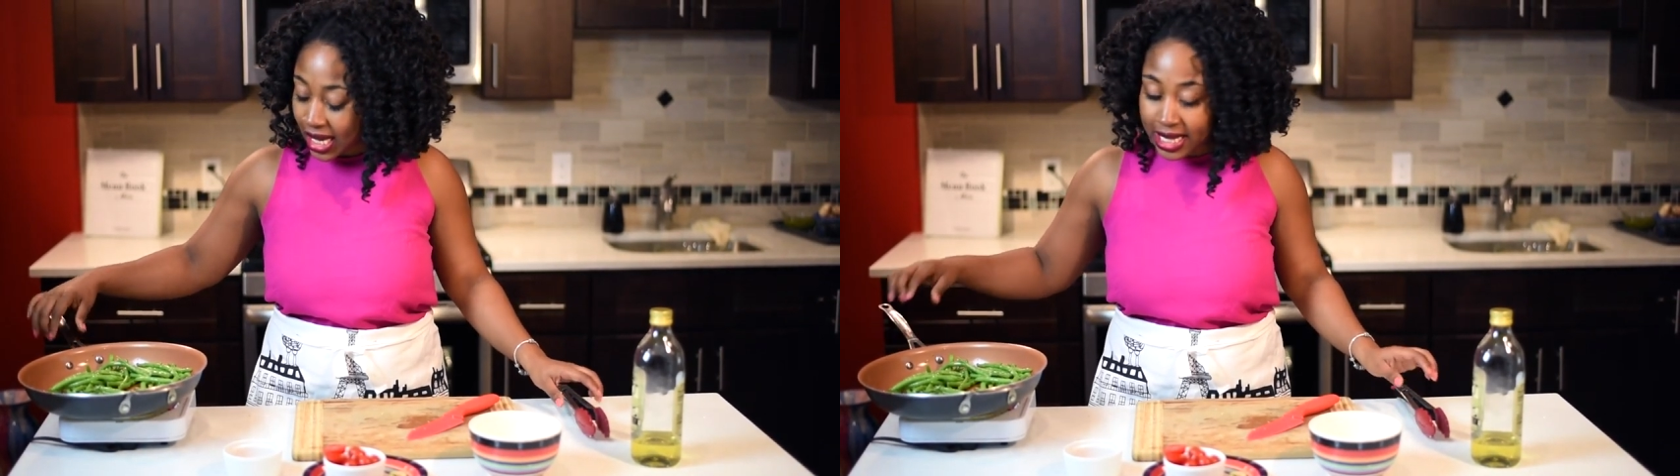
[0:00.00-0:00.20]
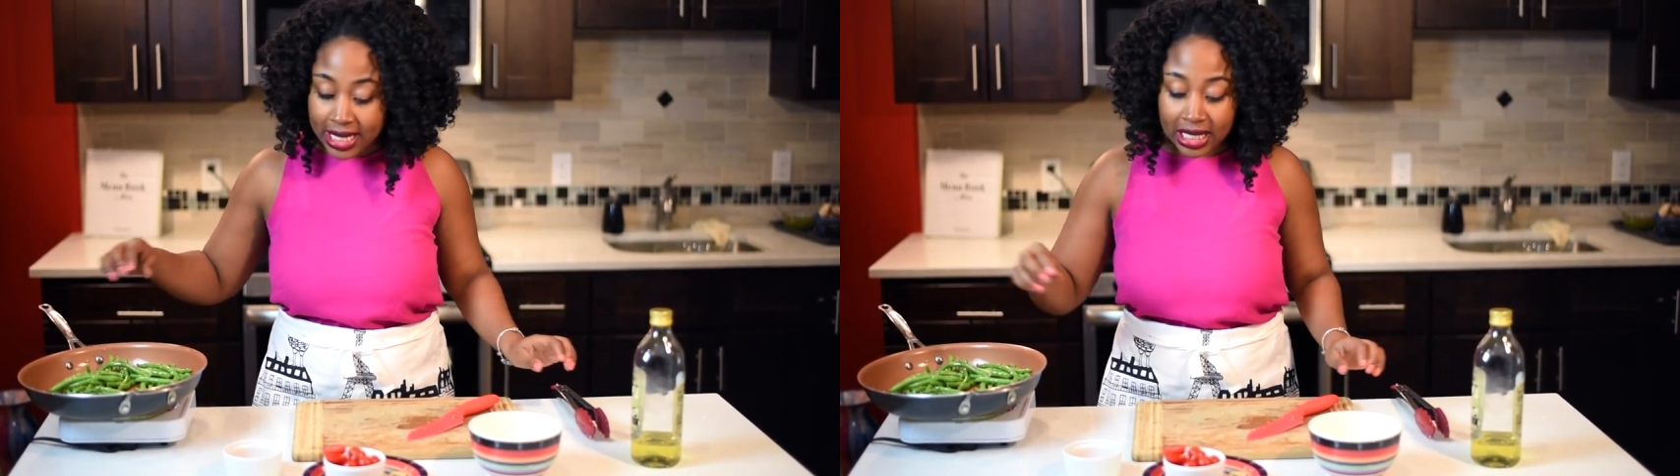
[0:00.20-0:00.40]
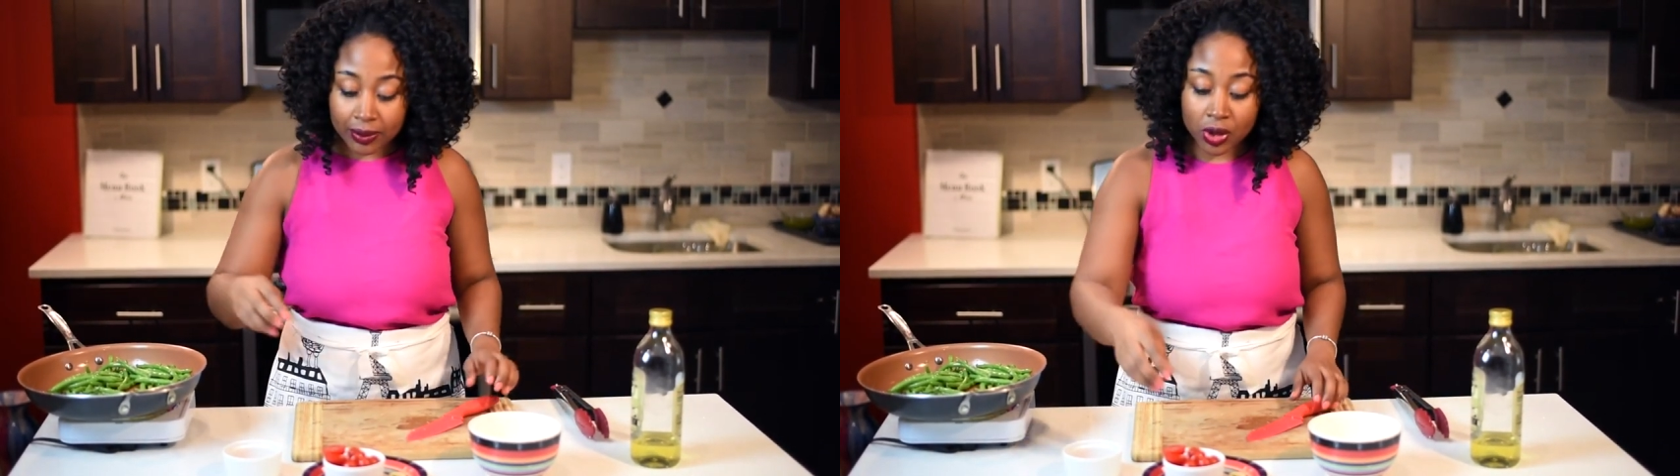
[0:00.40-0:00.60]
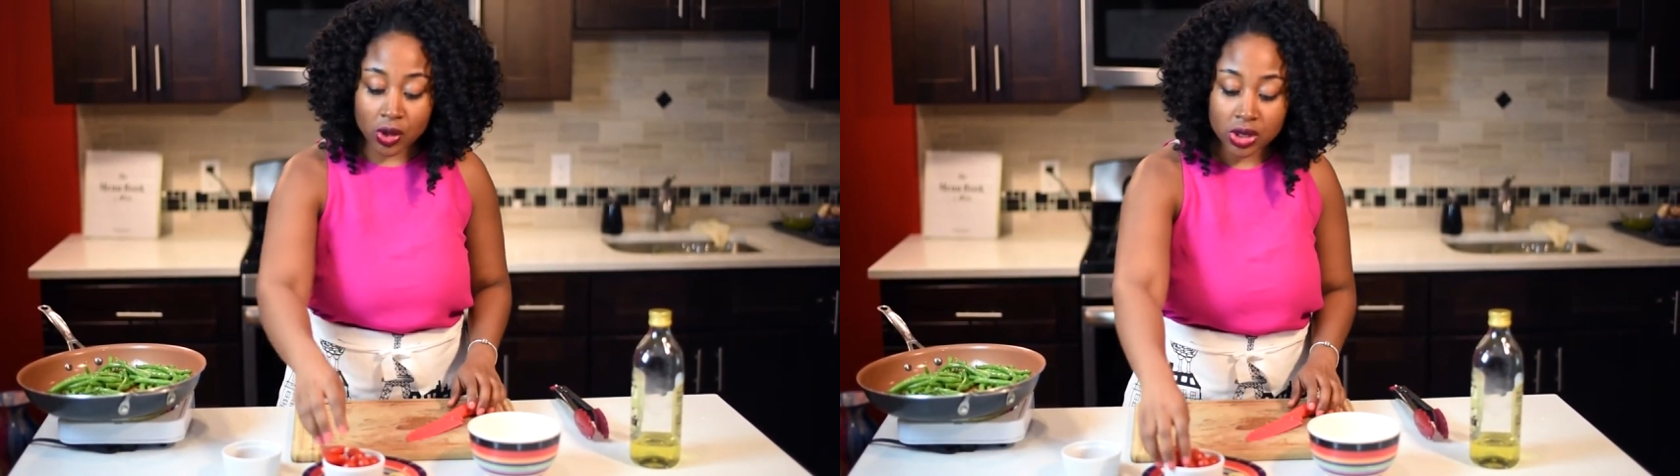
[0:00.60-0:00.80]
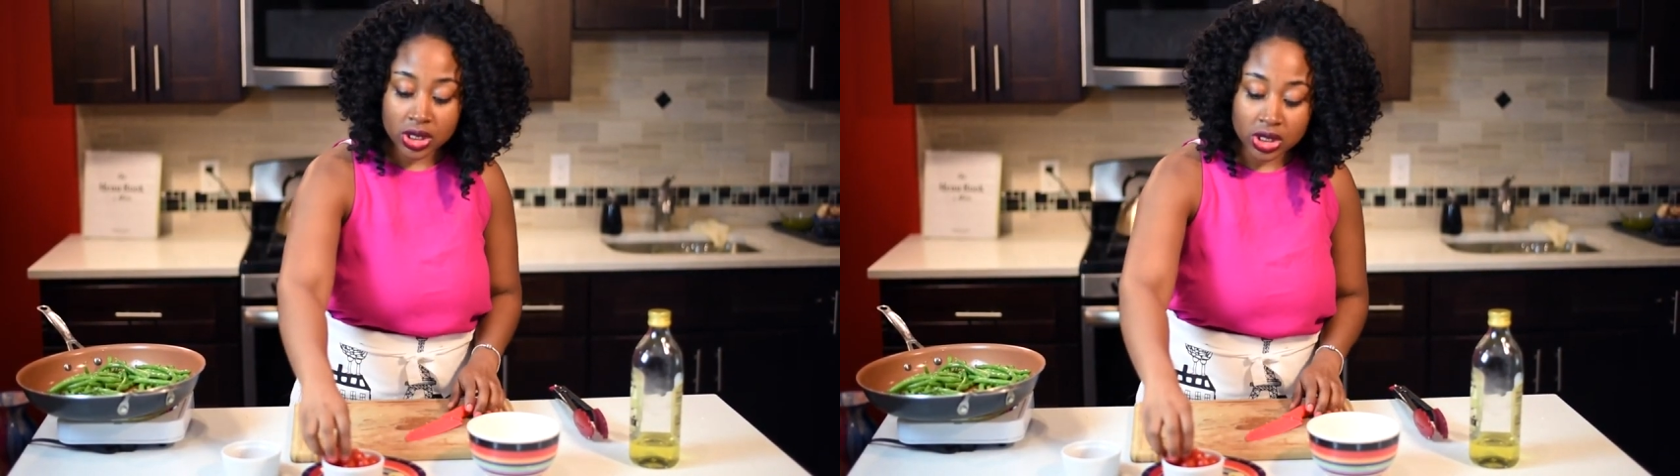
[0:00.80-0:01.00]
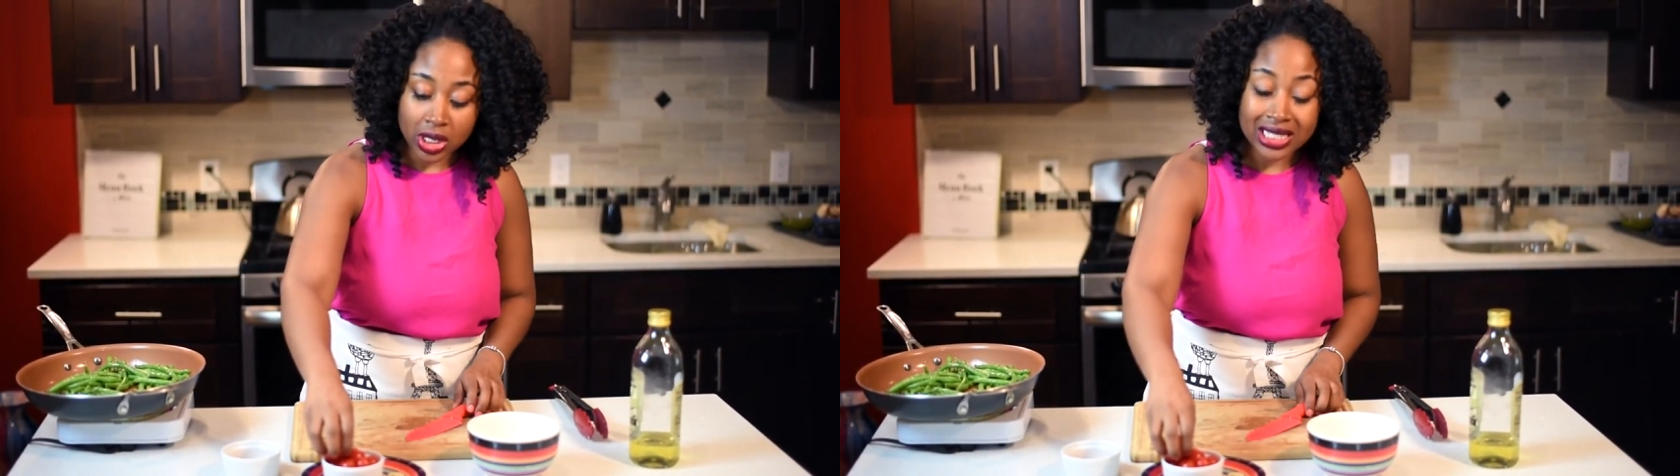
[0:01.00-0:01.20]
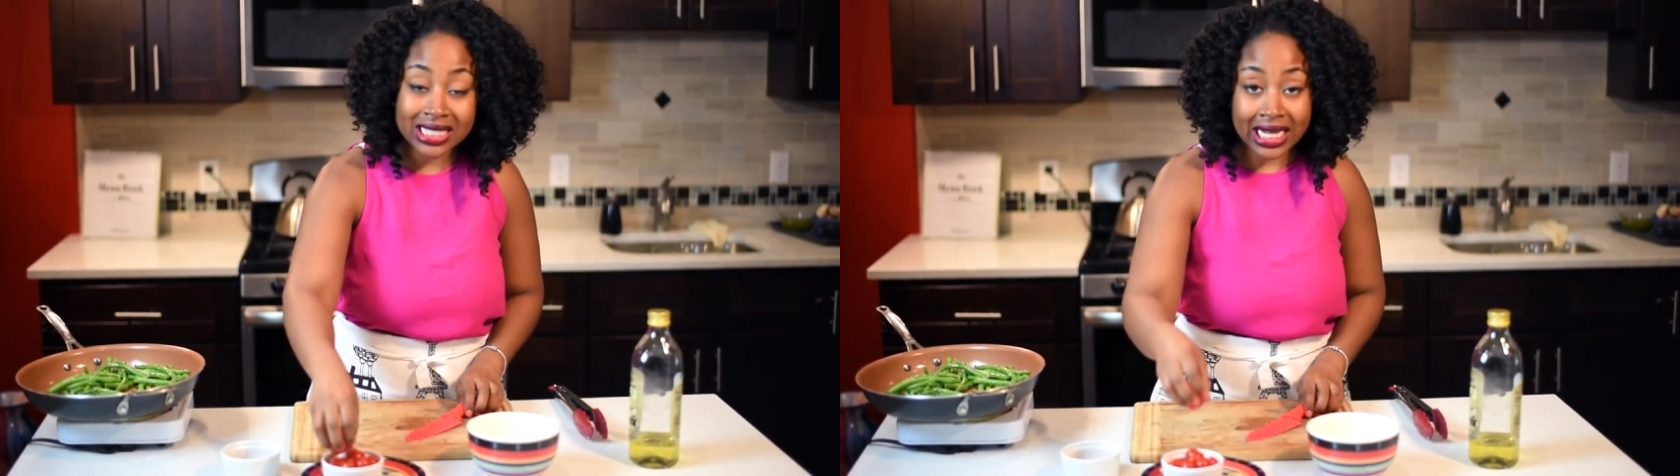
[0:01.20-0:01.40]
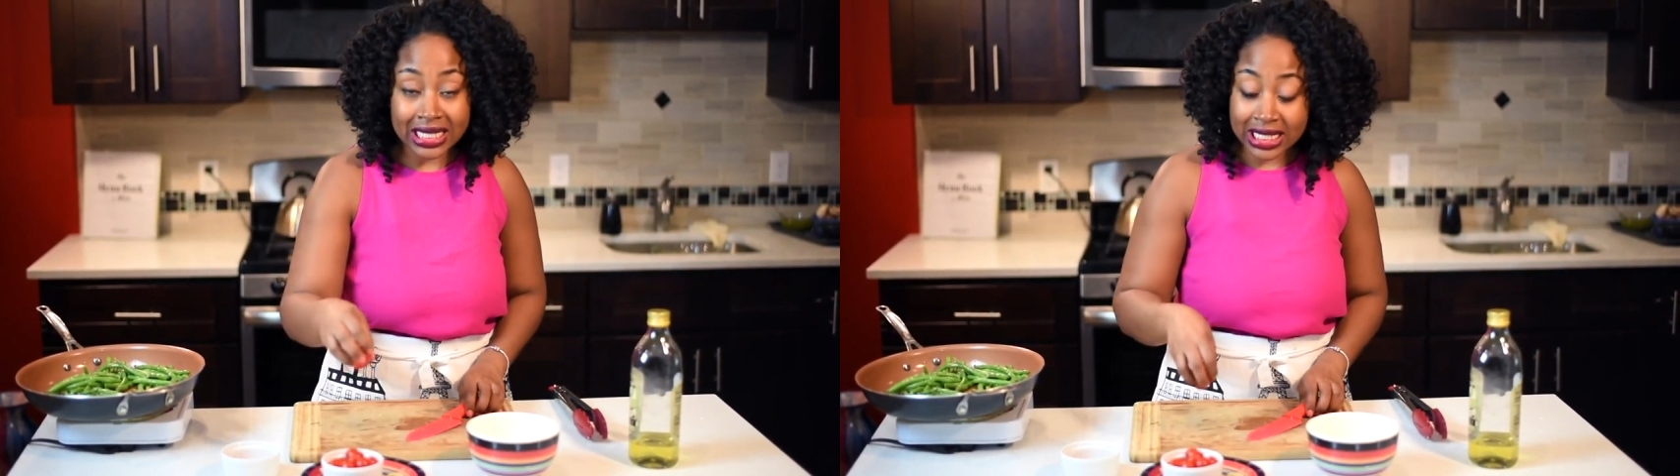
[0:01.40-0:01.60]
And then I'm going to start
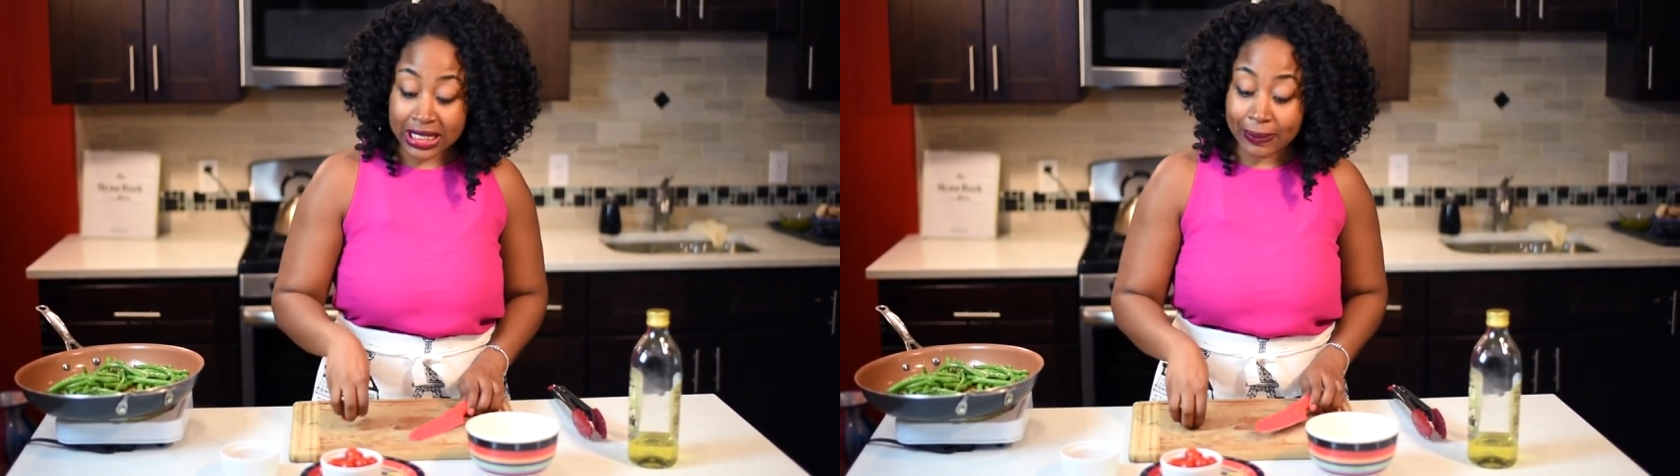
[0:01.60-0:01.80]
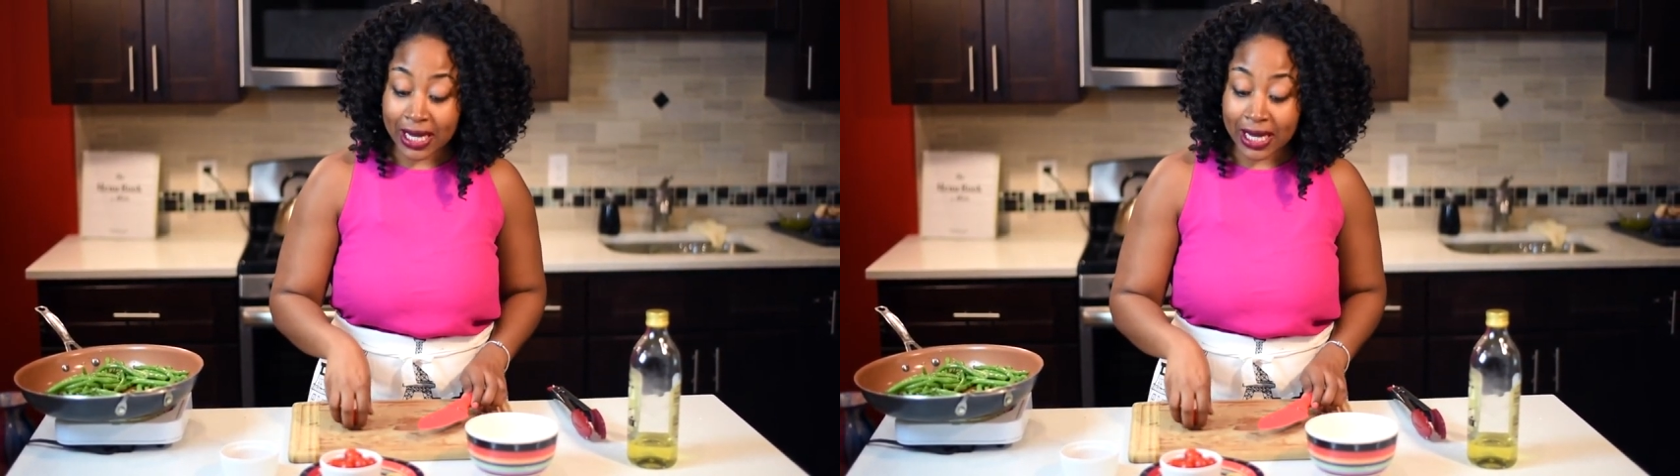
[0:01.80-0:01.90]
slicing